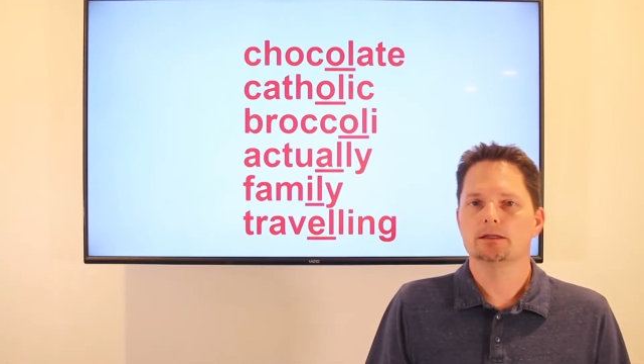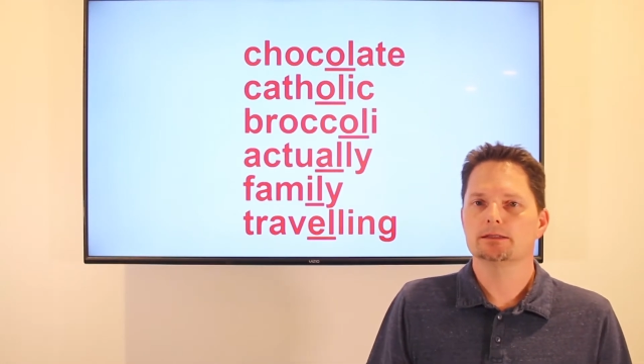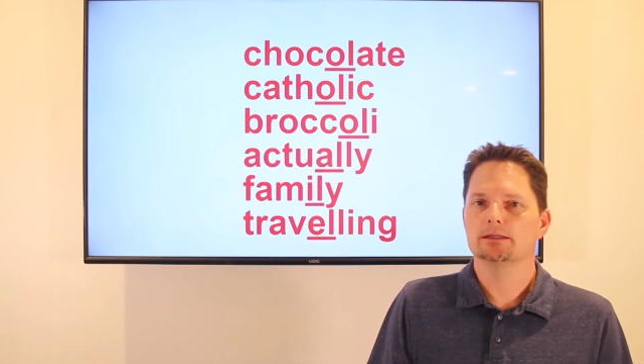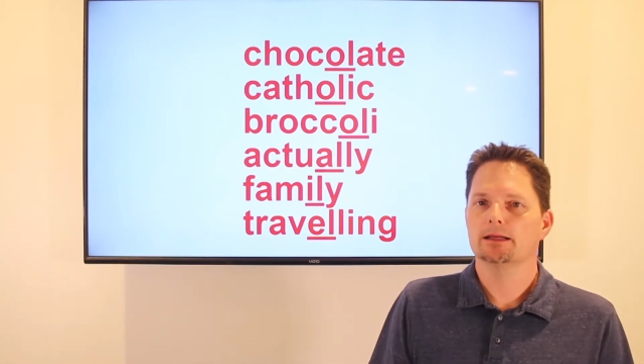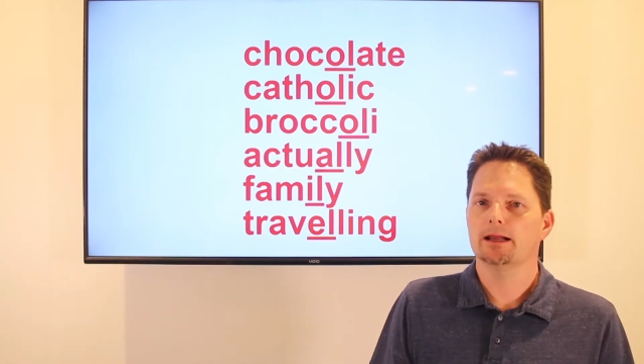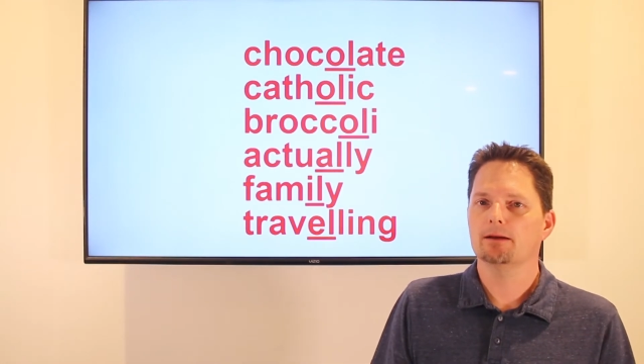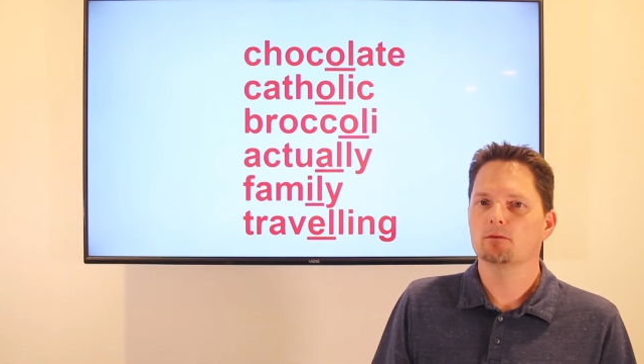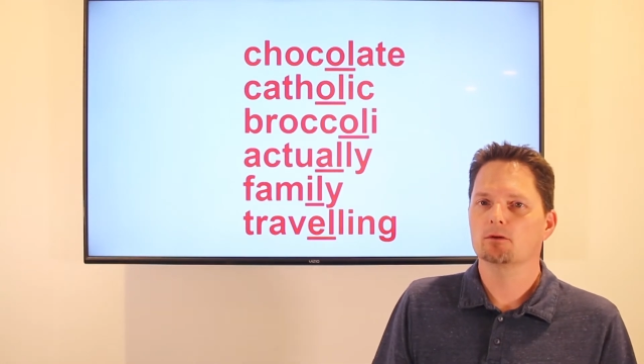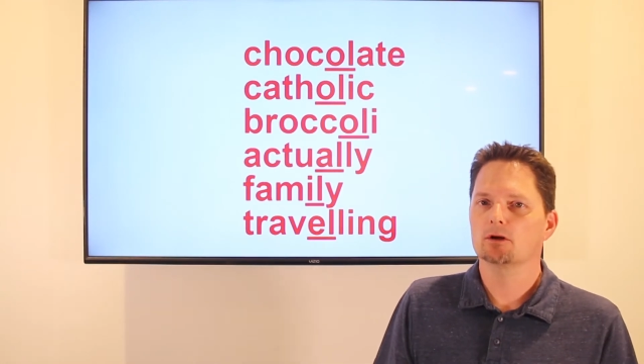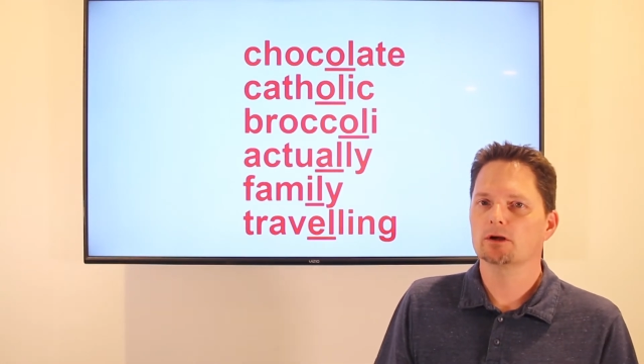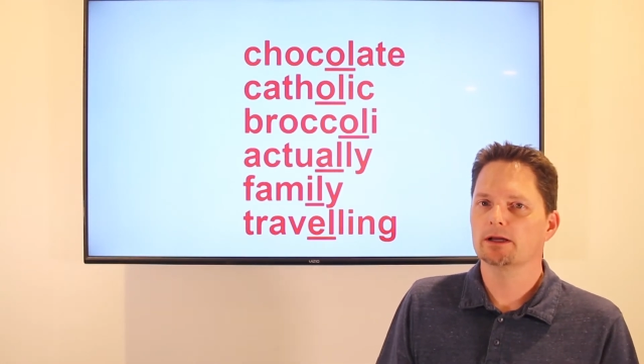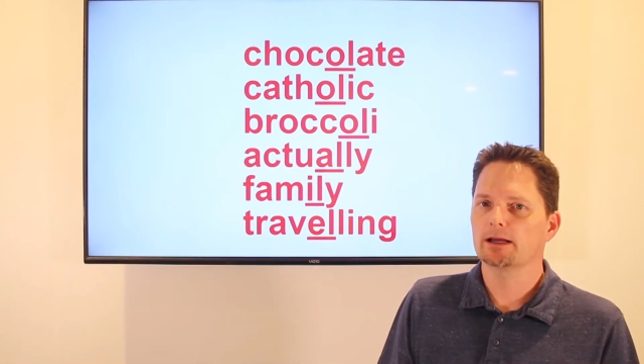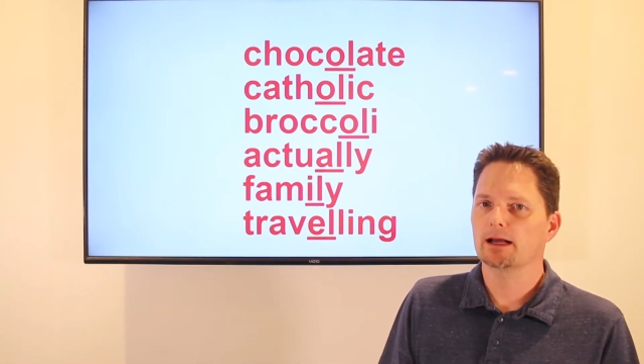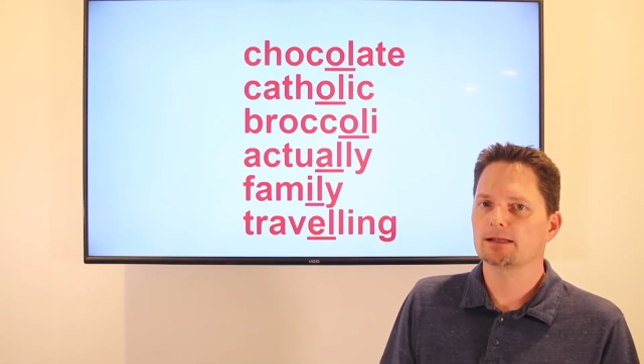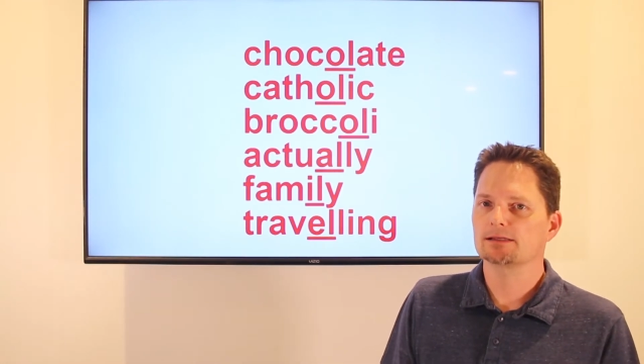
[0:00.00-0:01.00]
Today we're
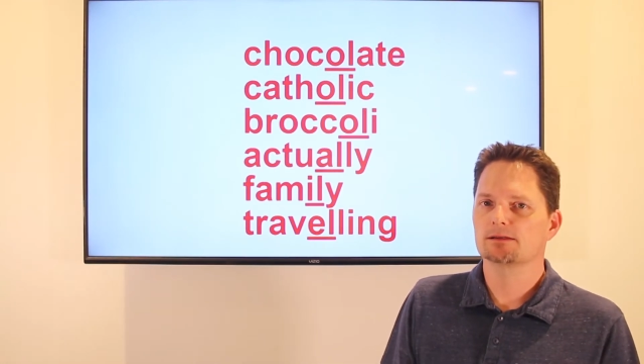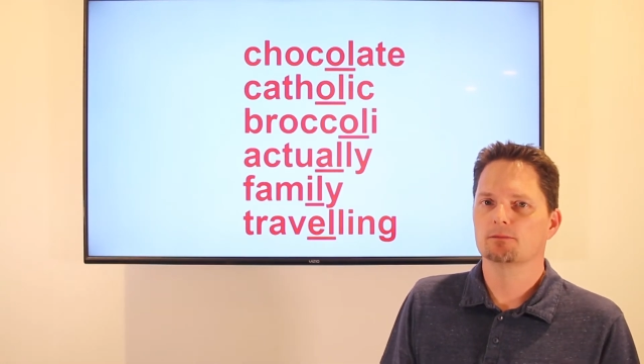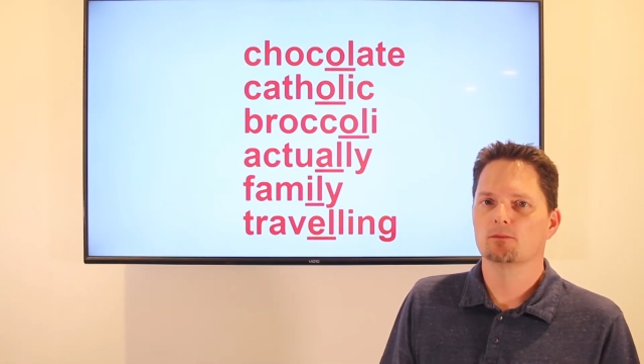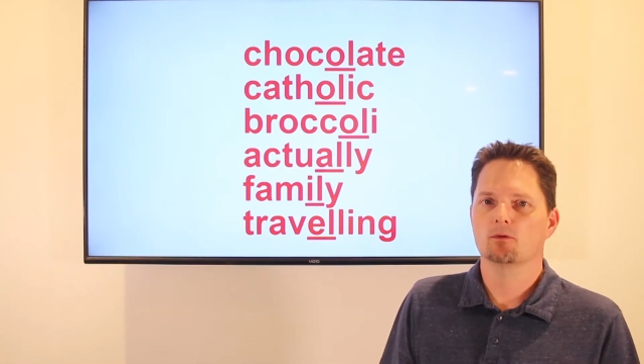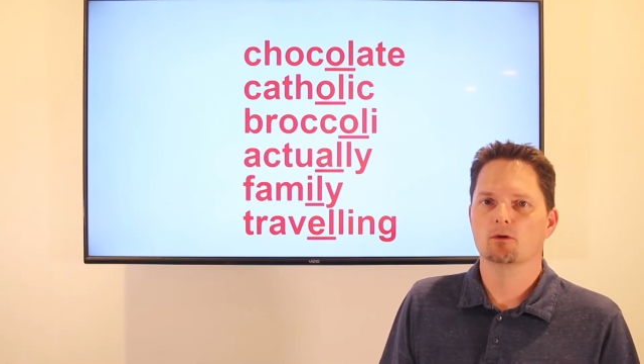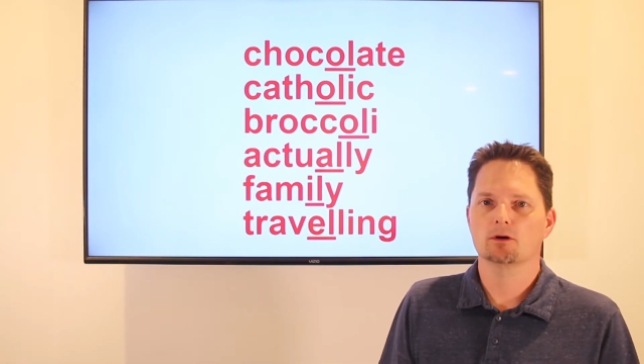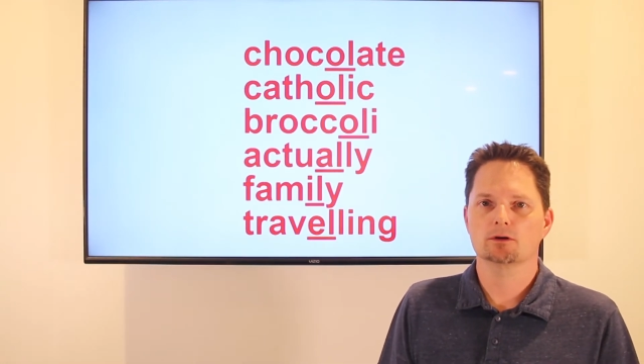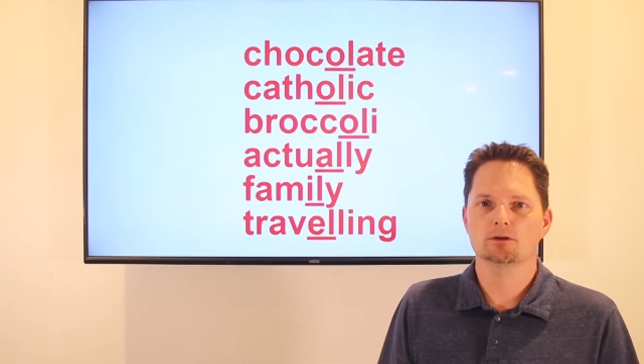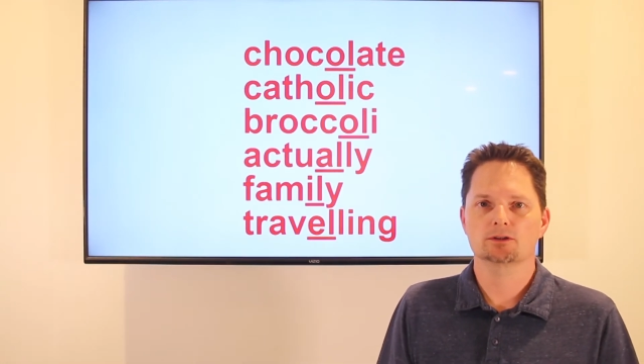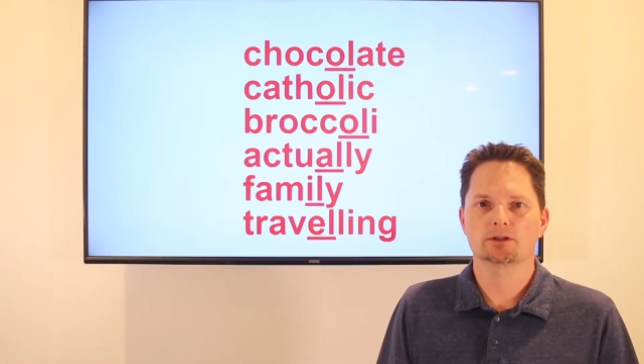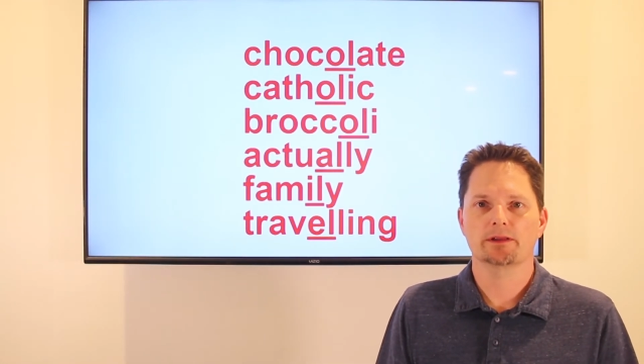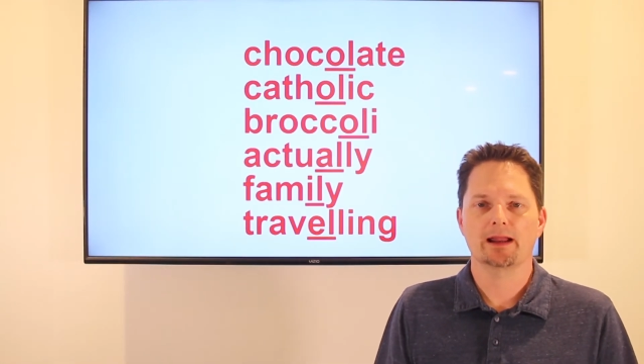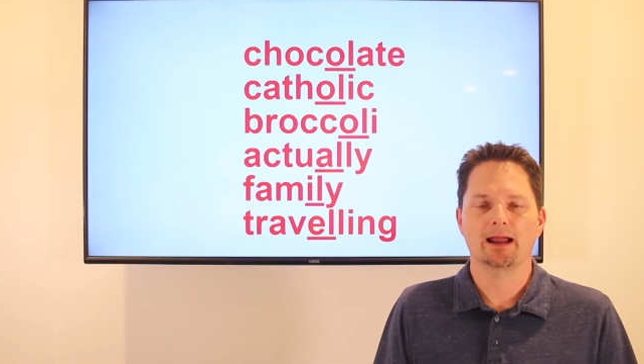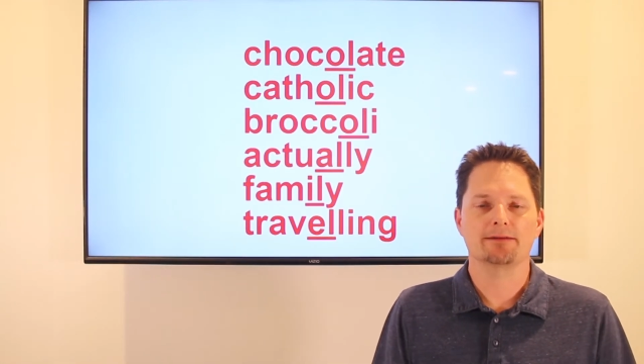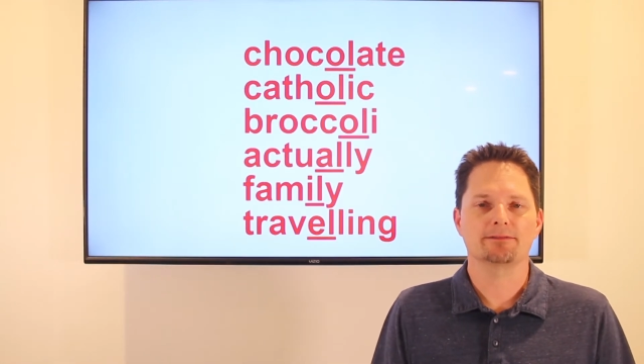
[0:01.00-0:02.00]
looking at some words
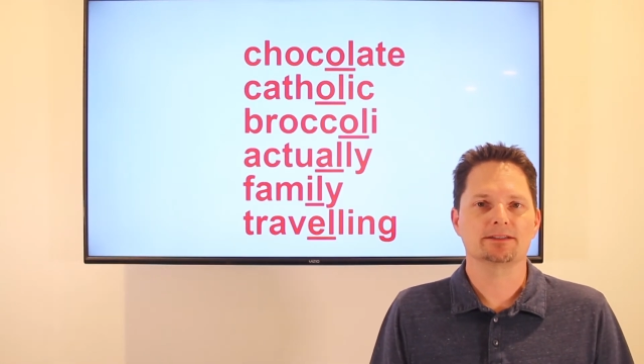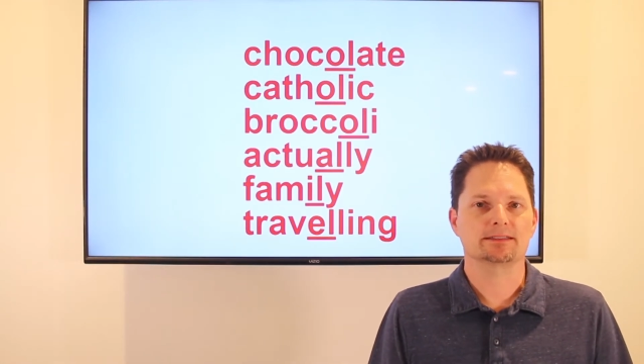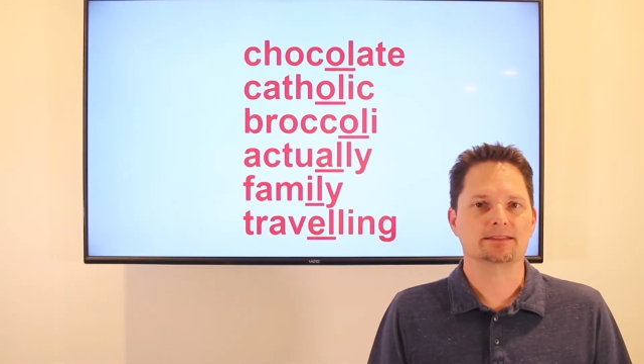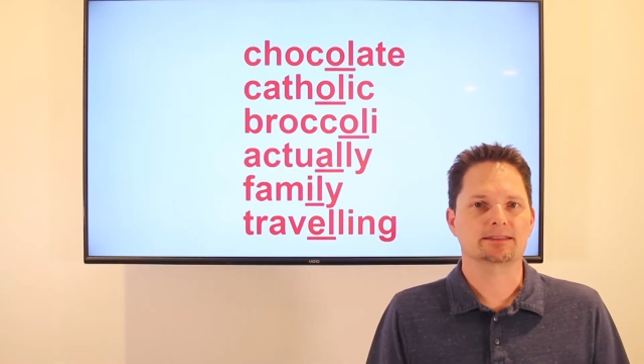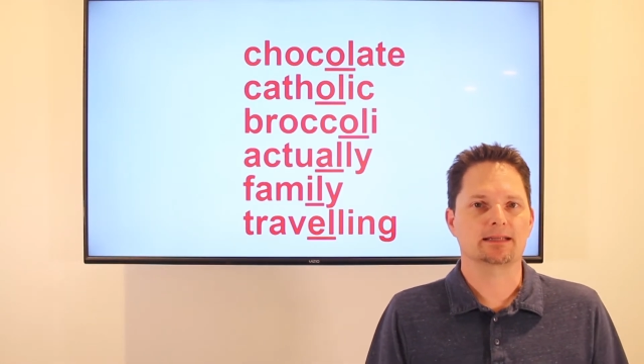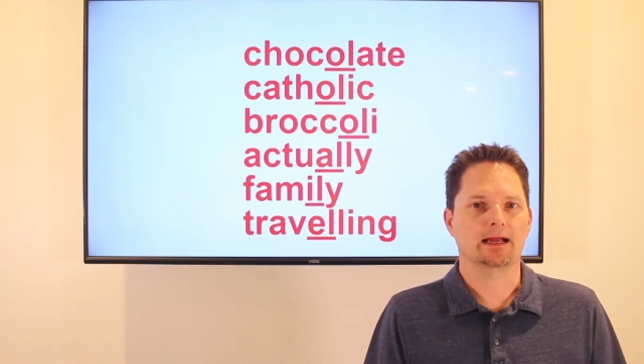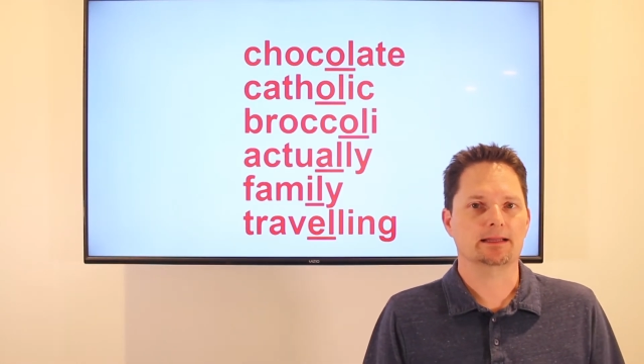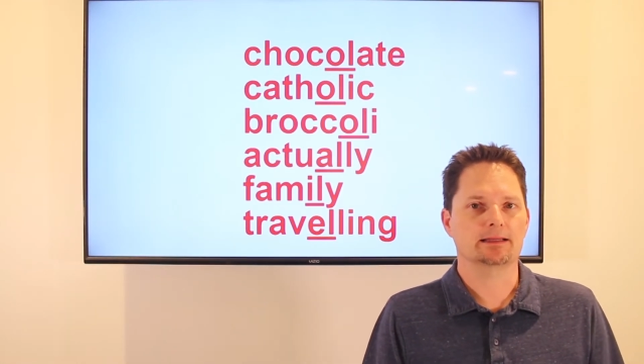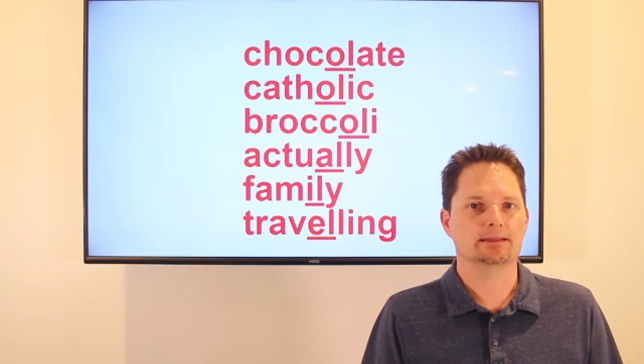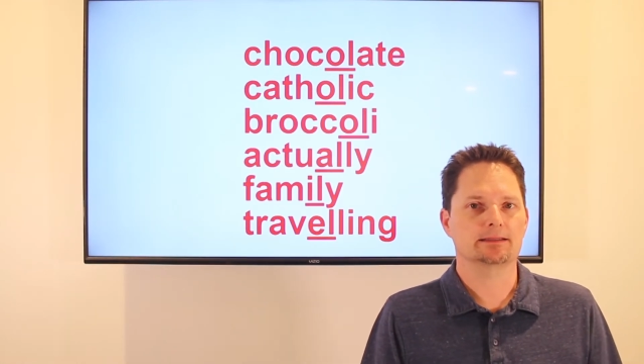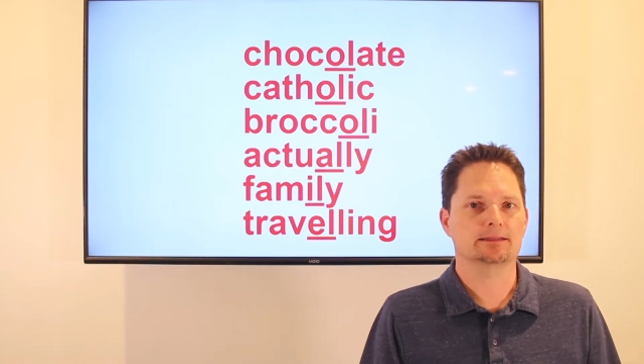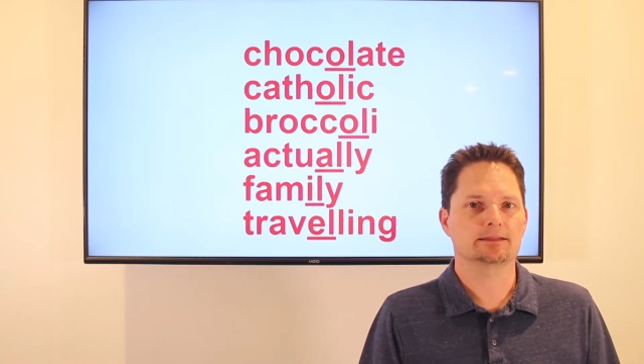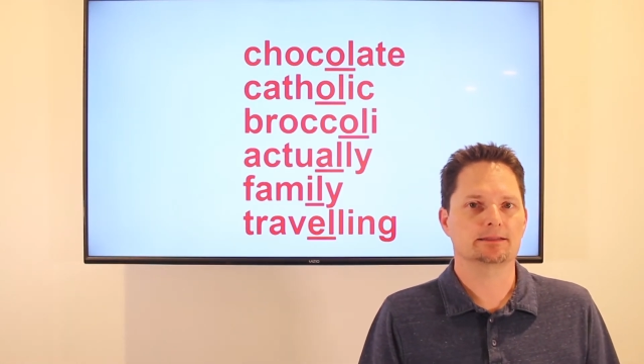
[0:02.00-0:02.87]
that have a silent